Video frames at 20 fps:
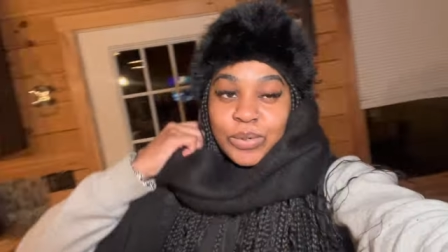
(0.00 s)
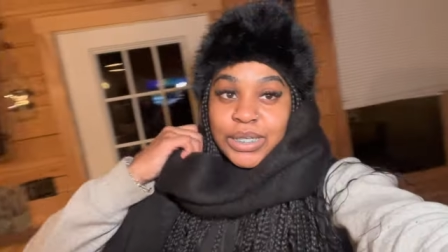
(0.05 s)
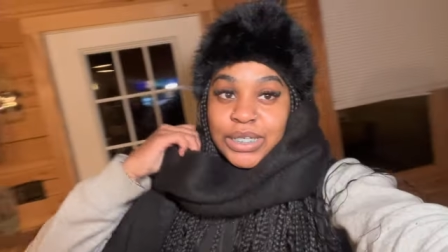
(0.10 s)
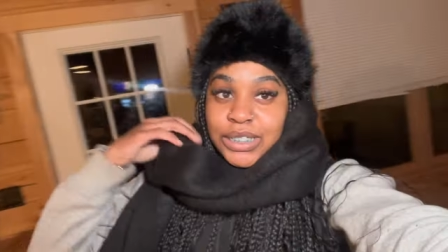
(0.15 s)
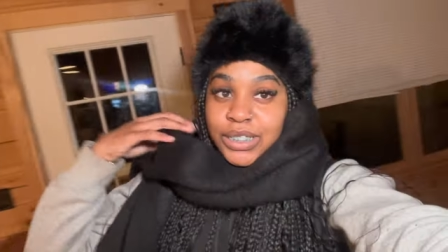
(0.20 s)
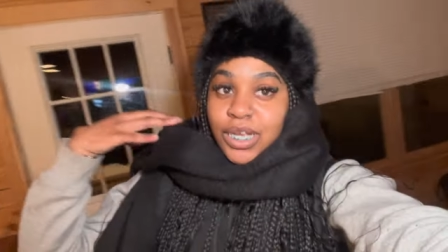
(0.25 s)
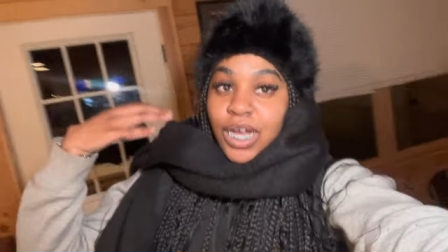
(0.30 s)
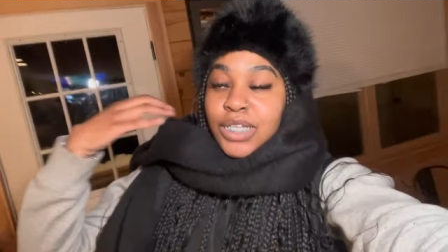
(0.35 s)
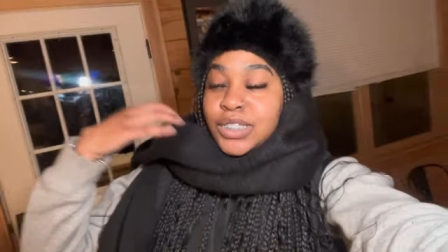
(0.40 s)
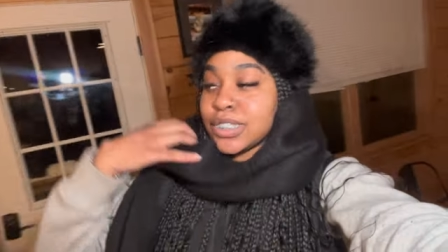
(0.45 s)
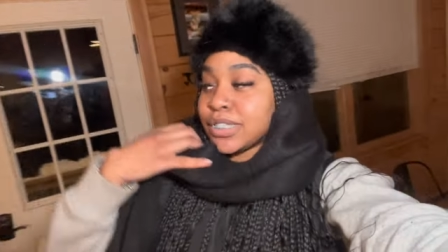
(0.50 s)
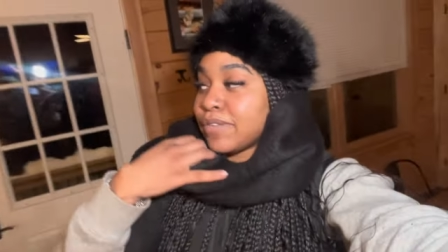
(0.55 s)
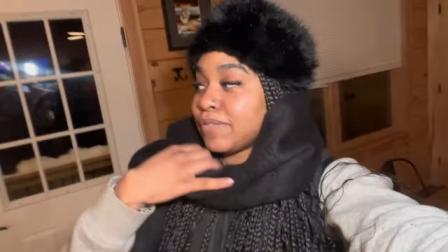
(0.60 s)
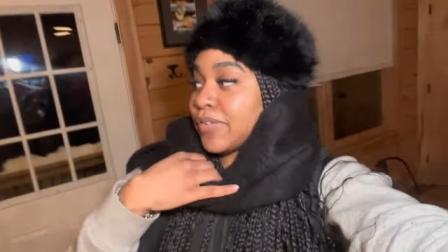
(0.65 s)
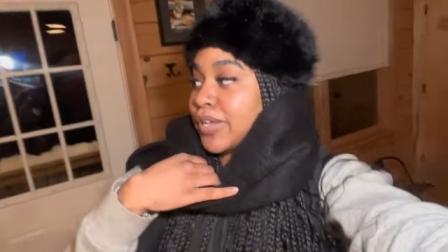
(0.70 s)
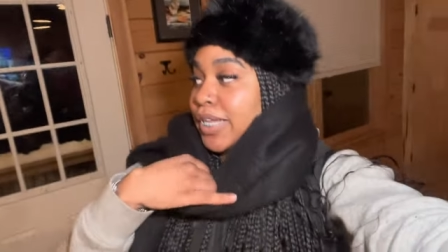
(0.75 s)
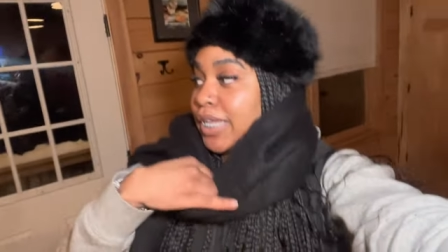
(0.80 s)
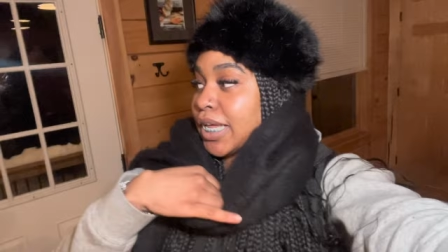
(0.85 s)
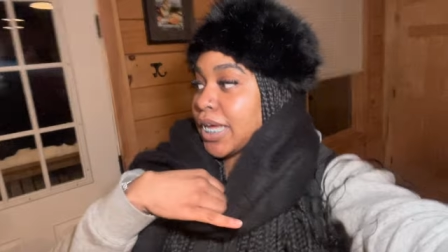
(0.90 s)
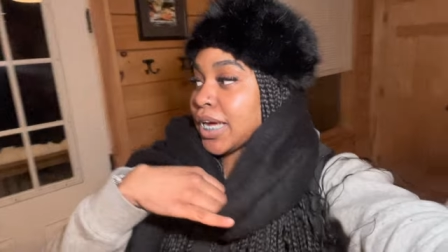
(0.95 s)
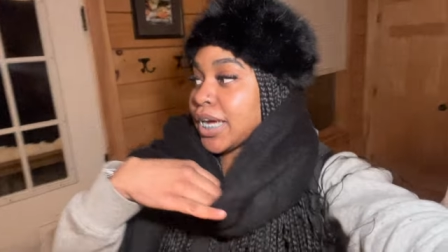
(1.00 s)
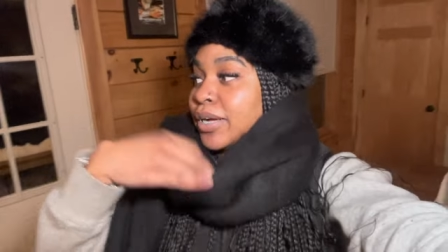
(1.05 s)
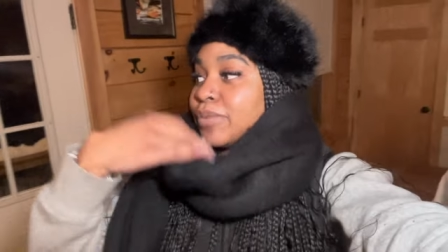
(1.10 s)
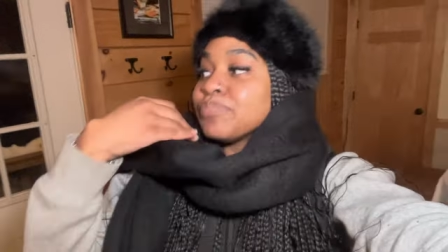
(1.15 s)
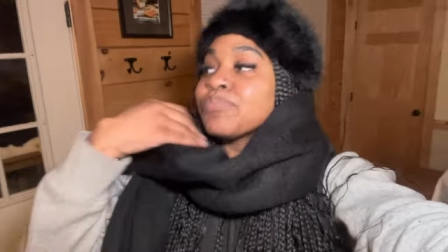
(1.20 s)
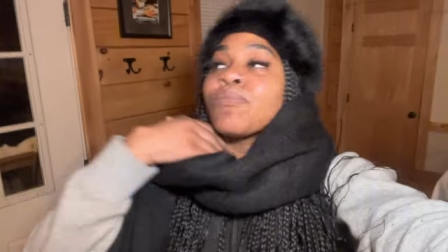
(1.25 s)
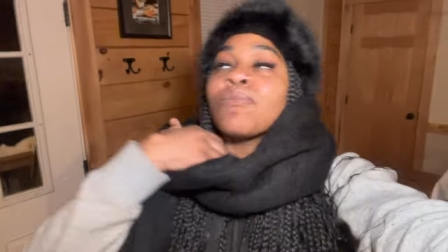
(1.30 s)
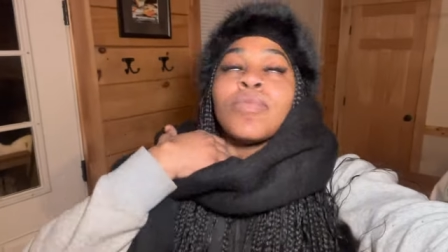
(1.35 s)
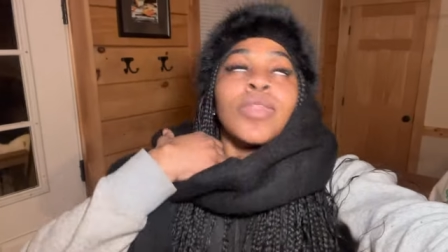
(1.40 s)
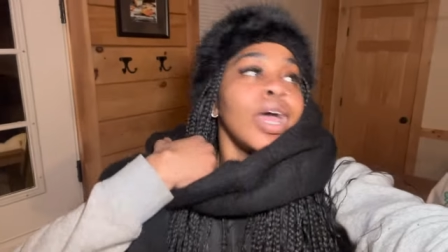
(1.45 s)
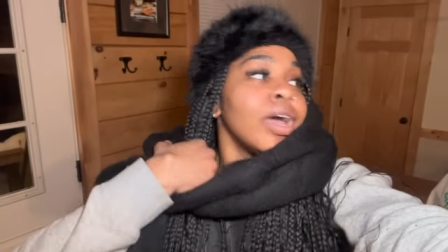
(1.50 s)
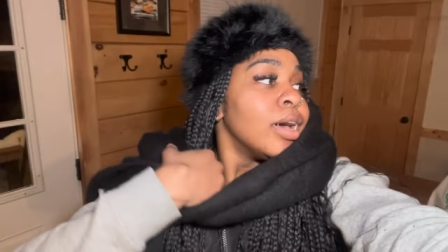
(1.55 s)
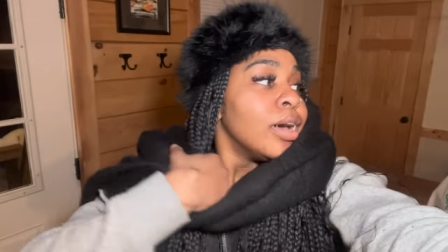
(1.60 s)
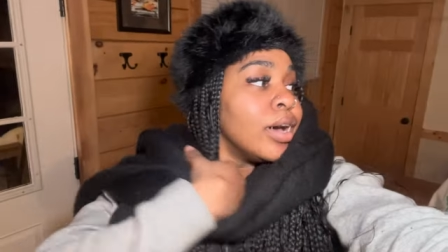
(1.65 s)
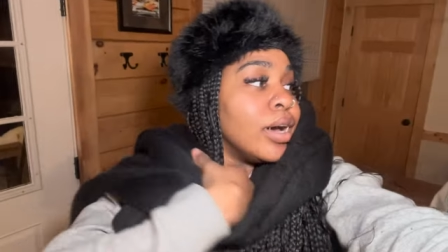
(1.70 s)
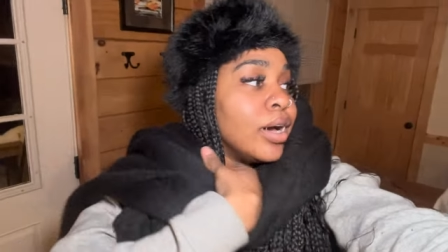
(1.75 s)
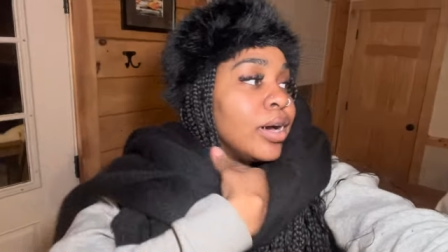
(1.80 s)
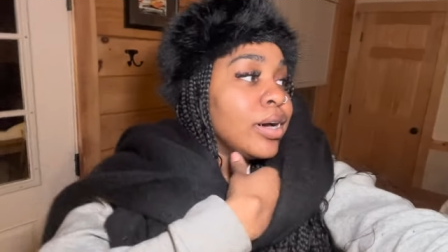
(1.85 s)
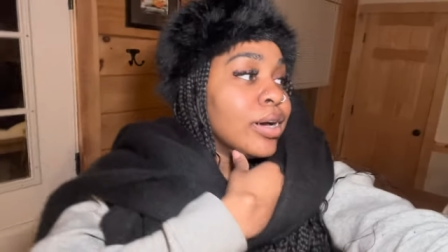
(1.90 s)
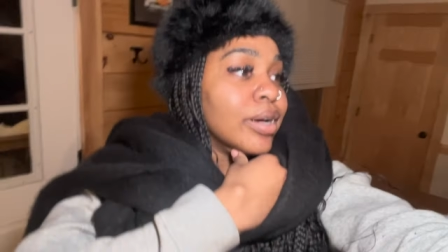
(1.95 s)
just got to the villa.
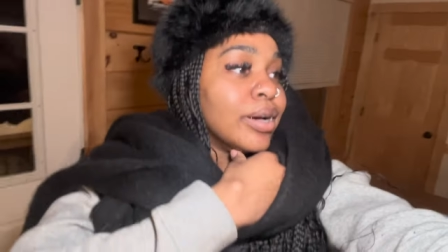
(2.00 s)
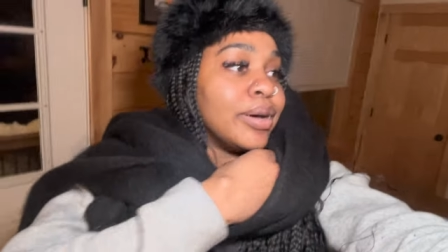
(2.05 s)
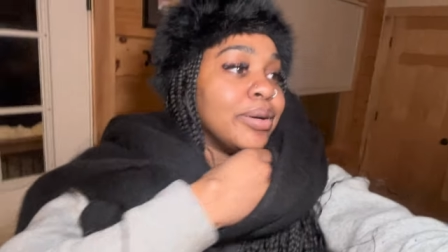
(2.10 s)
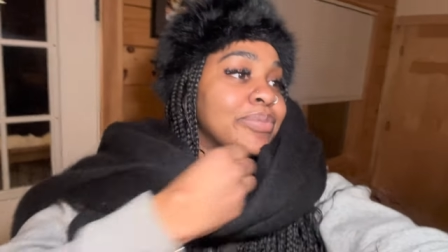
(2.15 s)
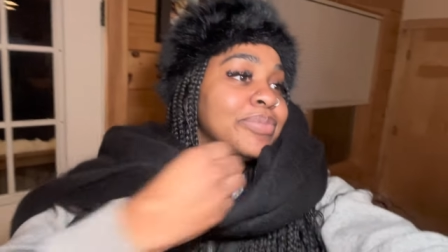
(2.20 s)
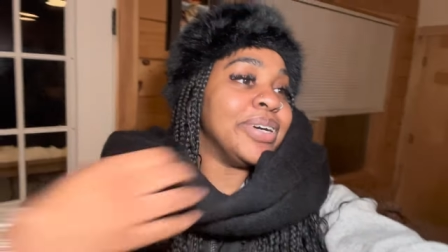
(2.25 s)
Um,